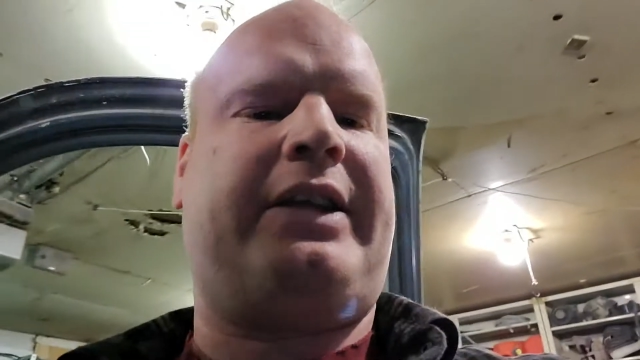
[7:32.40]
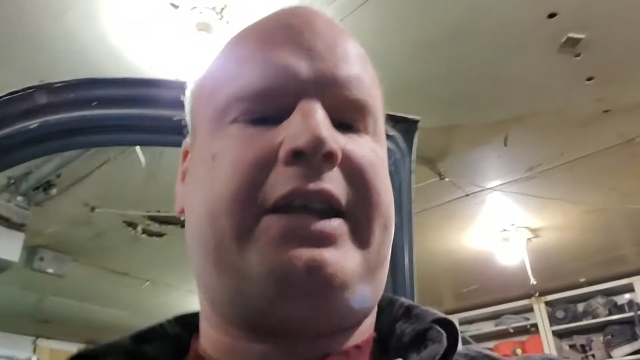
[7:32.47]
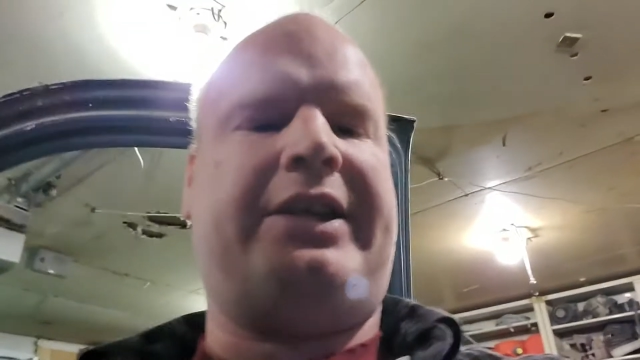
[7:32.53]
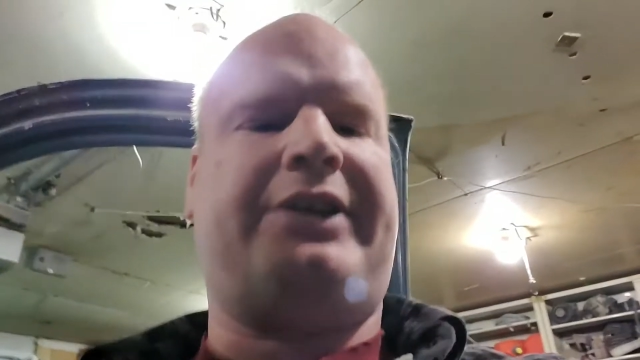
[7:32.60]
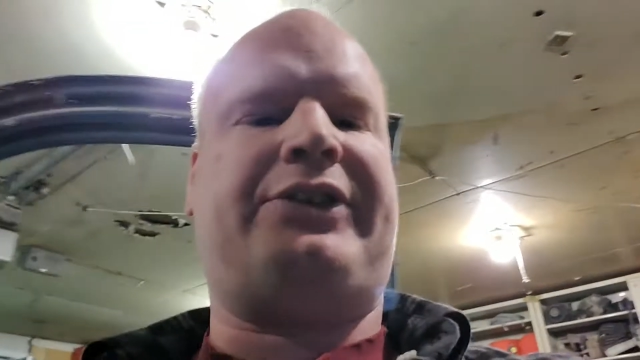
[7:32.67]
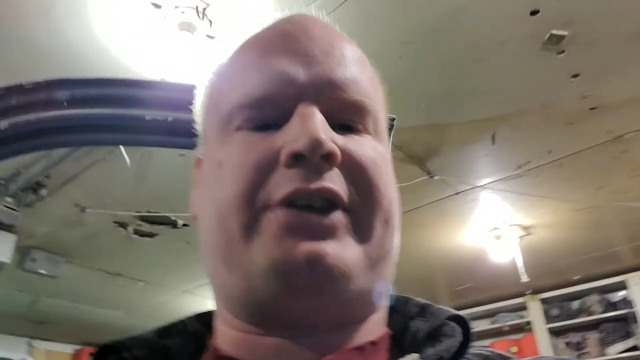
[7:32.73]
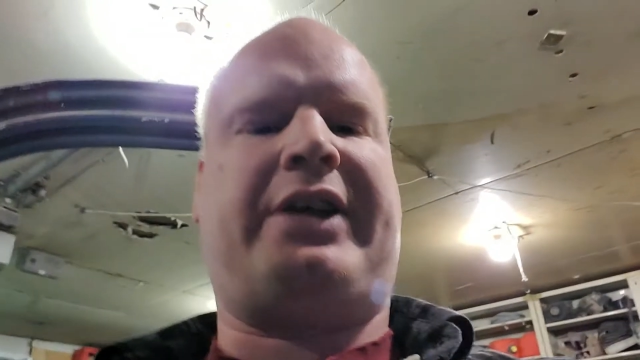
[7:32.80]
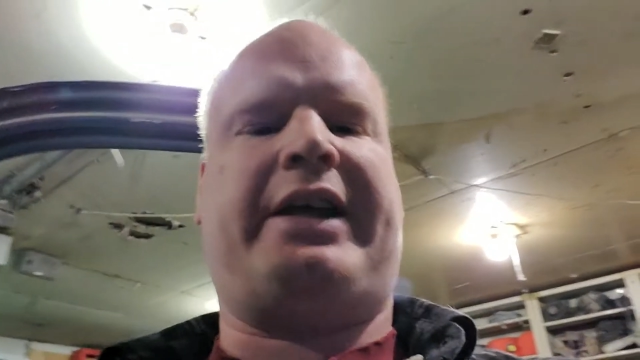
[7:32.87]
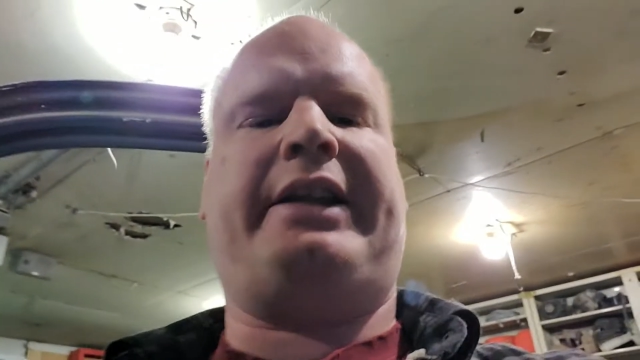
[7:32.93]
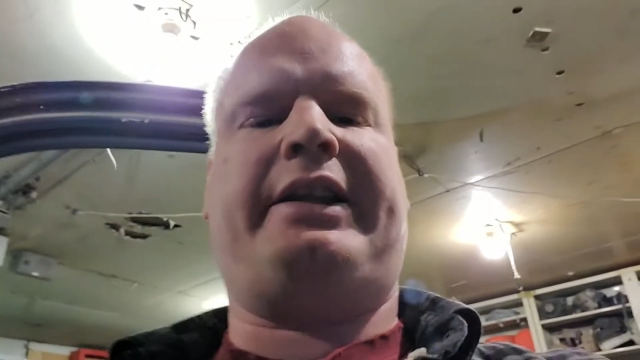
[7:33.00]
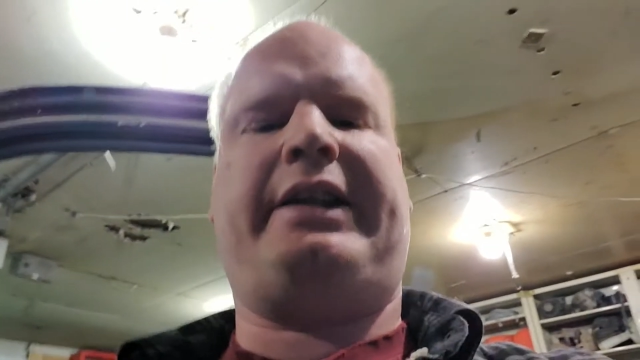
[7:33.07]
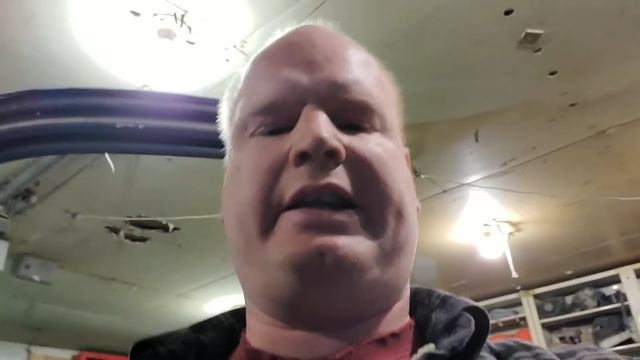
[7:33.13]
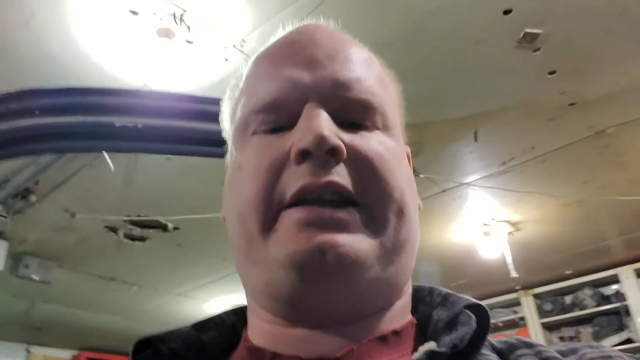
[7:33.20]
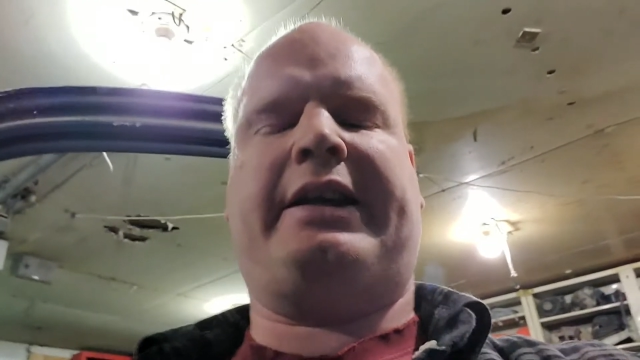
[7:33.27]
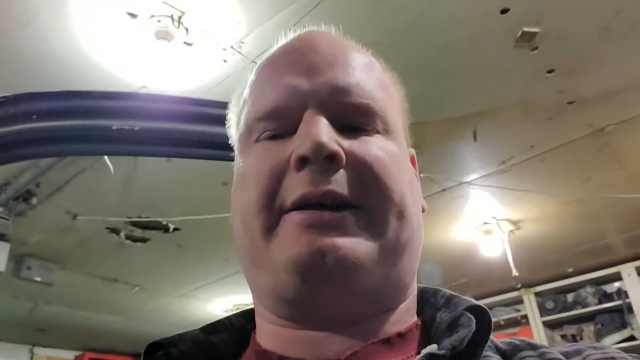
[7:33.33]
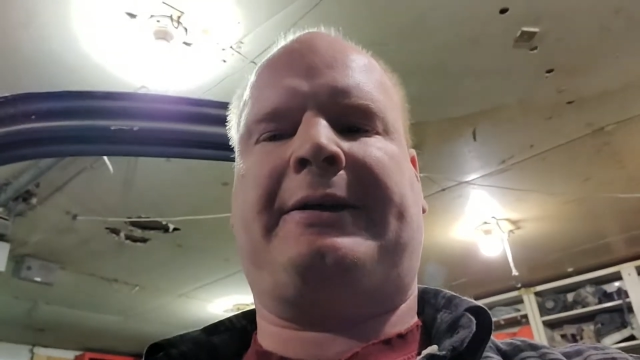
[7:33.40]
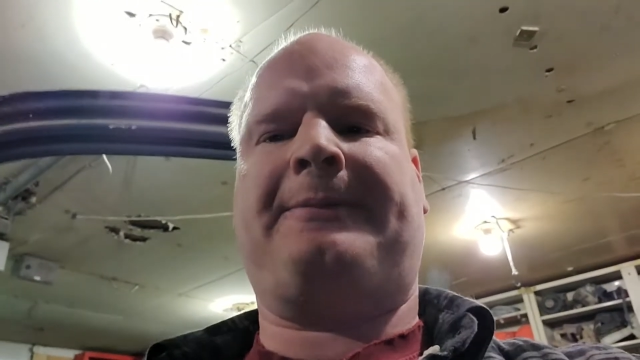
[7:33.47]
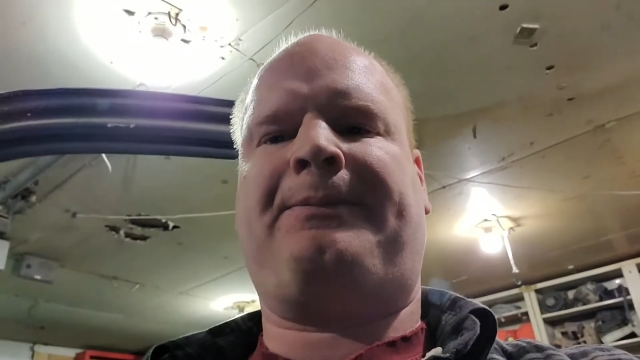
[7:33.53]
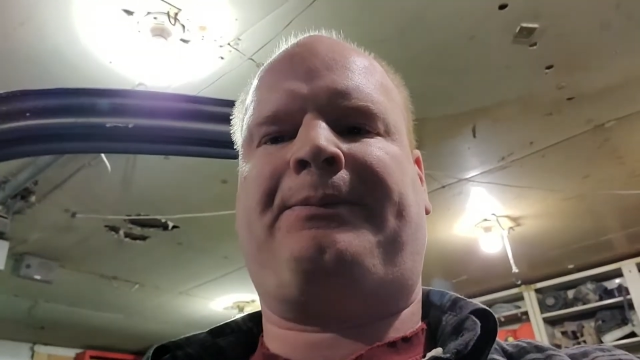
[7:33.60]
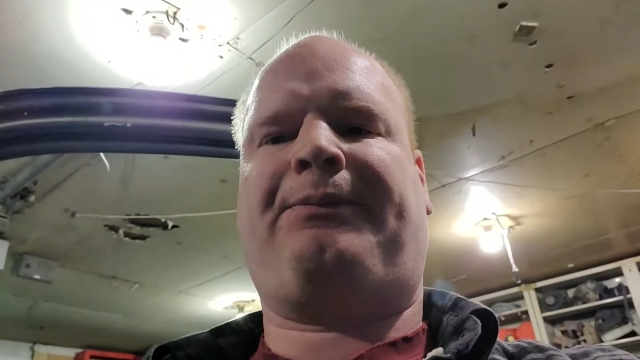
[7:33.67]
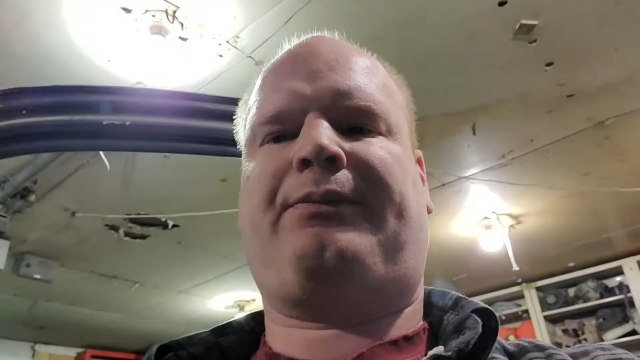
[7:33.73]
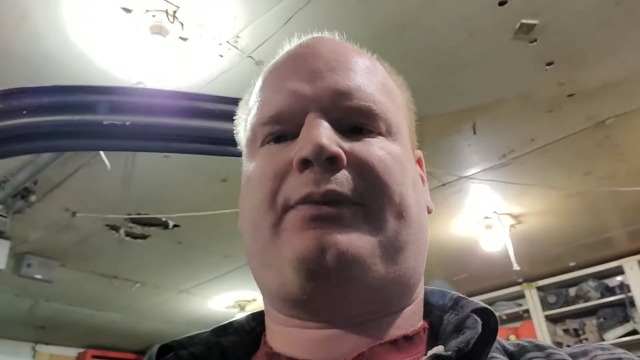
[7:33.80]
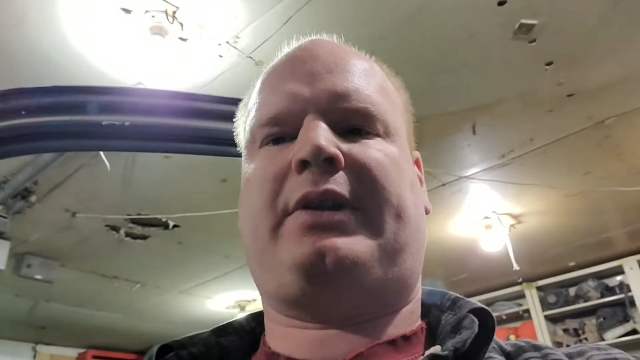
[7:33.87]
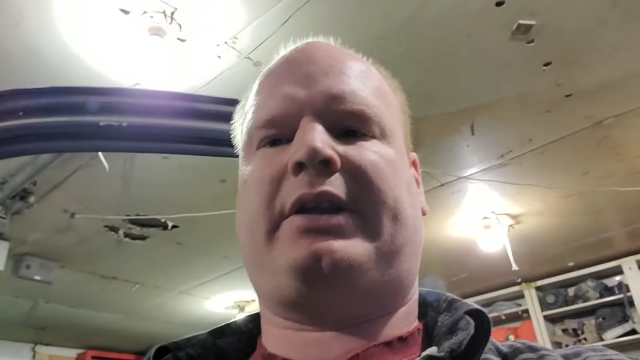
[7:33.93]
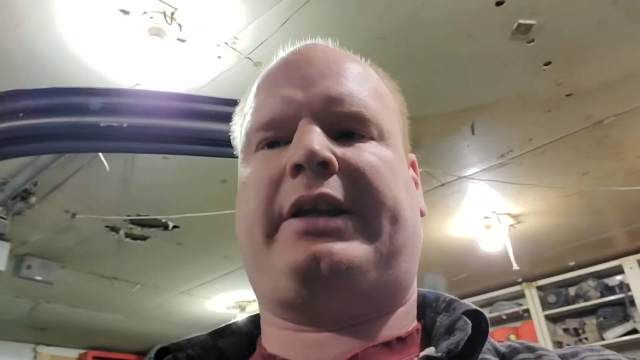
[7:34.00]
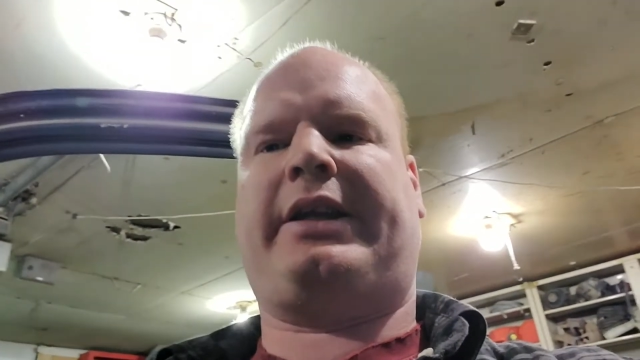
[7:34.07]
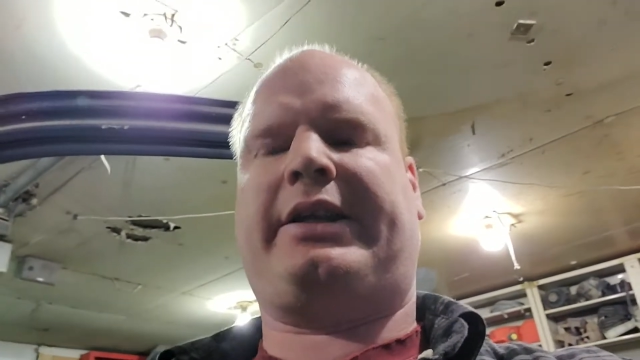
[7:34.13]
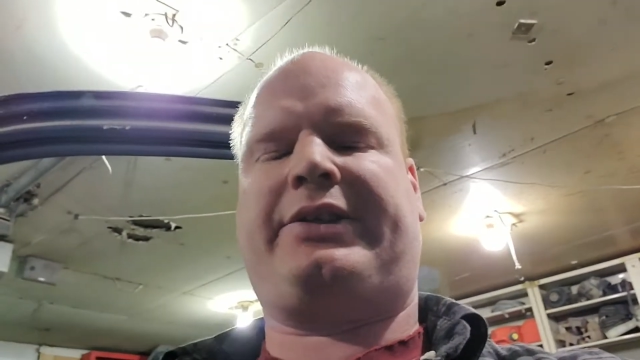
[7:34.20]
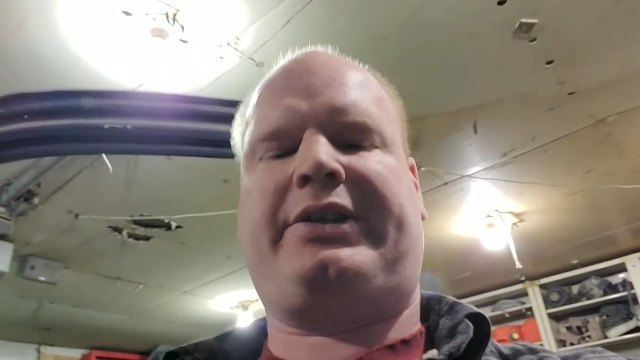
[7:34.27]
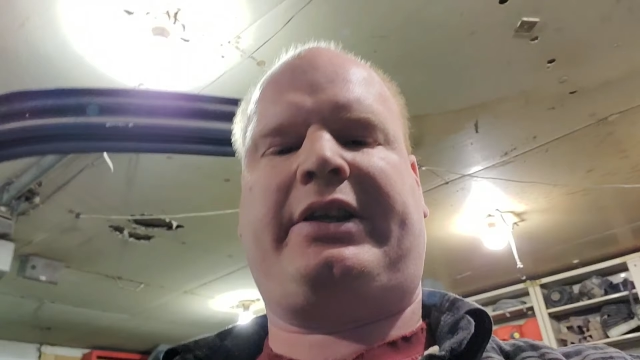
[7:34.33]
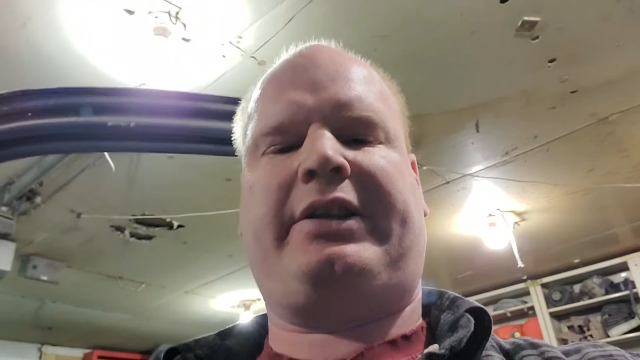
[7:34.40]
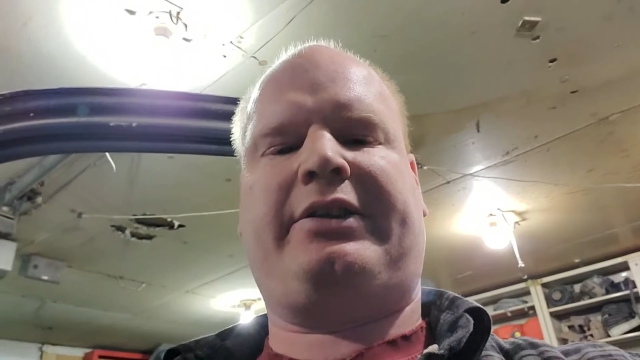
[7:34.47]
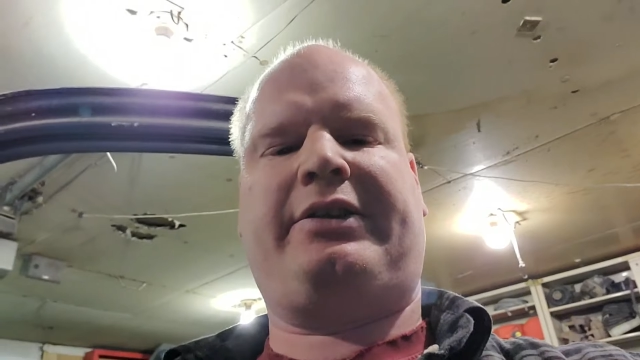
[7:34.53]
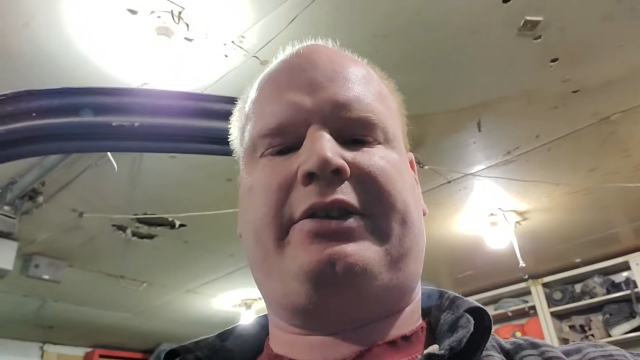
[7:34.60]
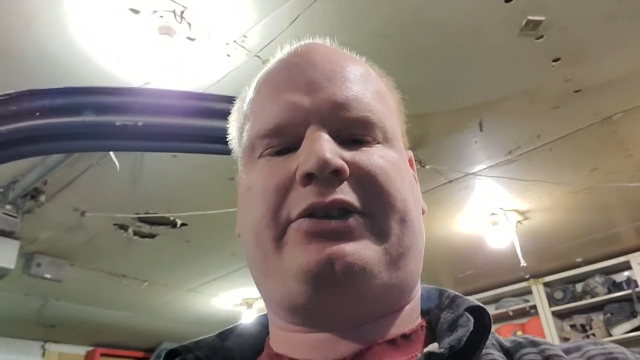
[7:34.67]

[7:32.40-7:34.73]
his idea. And like I said,